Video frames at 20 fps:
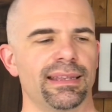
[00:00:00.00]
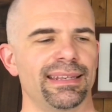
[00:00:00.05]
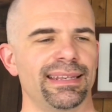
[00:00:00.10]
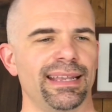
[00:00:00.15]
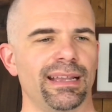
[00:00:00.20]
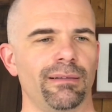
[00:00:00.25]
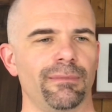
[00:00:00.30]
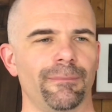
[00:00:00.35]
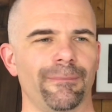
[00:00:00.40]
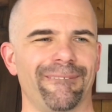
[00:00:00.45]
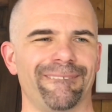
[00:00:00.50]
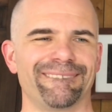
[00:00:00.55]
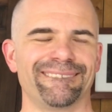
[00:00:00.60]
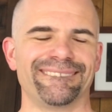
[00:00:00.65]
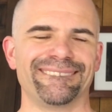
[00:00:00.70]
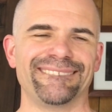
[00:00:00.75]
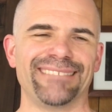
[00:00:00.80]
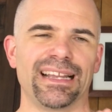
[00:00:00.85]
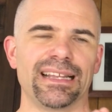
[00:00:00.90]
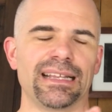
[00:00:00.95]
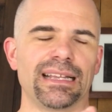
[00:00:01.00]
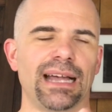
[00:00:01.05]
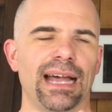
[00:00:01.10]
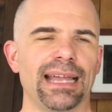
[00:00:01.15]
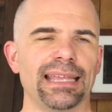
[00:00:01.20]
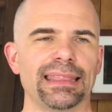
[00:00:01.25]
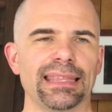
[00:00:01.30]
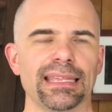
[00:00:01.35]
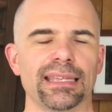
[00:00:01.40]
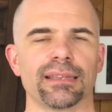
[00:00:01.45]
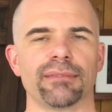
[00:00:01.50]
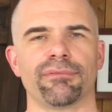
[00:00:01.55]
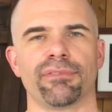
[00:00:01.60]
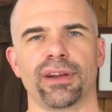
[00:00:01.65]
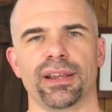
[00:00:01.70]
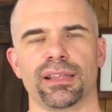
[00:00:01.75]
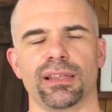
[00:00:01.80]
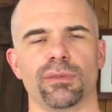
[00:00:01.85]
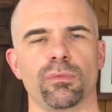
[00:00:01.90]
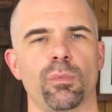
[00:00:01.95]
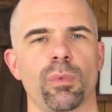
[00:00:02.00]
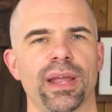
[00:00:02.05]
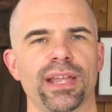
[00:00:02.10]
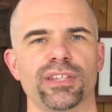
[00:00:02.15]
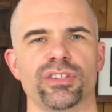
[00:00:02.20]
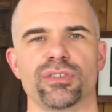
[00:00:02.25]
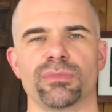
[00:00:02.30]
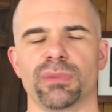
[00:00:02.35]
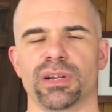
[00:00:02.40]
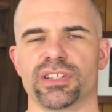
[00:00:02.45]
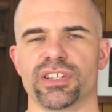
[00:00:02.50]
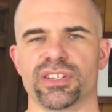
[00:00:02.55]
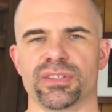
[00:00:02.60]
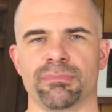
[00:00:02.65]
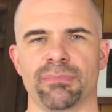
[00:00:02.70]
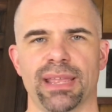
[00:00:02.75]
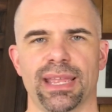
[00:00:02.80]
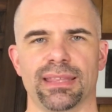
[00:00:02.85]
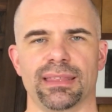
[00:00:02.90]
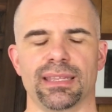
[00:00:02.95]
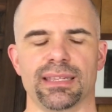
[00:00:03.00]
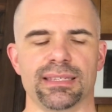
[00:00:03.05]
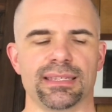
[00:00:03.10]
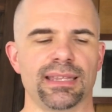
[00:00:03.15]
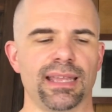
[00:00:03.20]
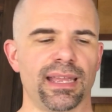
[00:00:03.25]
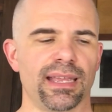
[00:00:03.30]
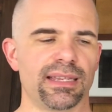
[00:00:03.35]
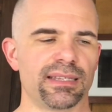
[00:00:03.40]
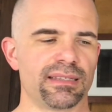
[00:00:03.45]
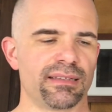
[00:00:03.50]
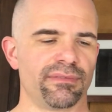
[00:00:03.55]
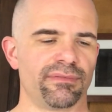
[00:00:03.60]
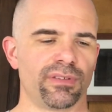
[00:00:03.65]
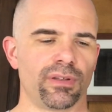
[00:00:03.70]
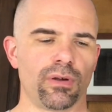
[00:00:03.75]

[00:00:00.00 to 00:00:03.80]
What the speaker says: Now, I think, frankly, way too much is made these days of,